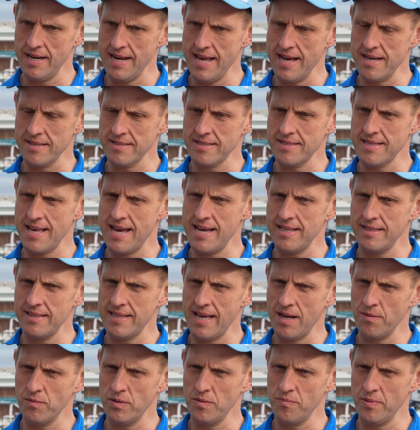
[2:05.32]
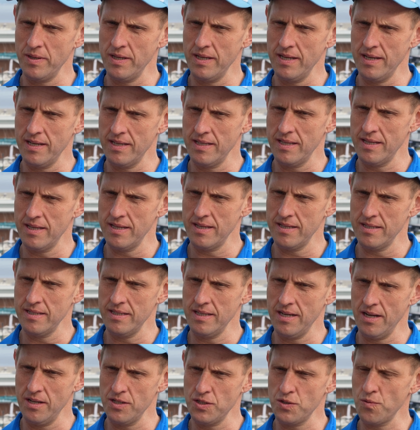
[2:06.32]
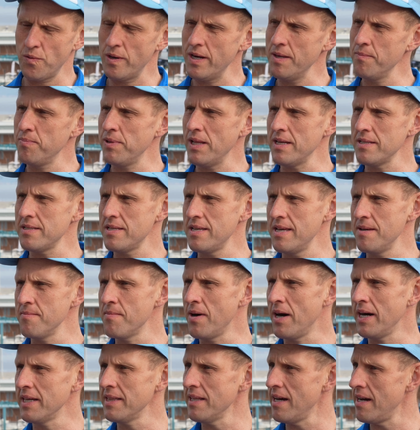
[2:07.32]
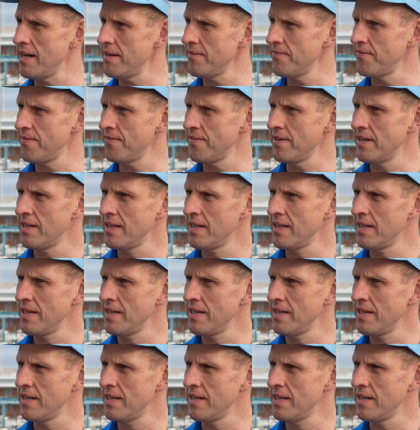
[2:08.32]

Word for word: announce that, that would be a you know twenty plus year mine life,